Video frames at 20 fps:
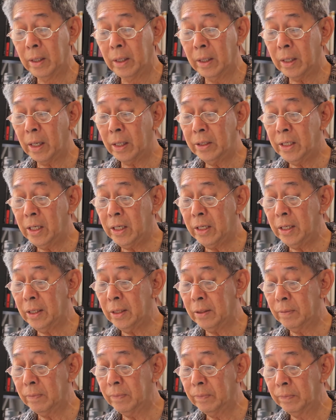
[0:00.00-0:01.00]
and I take
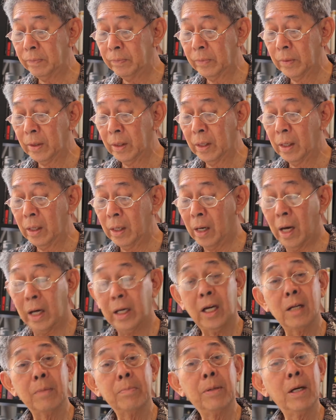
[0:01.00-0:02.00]
it
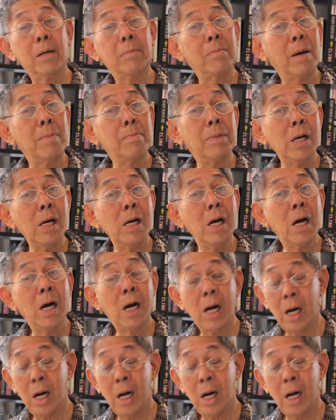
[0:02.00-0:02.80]
I can be a member.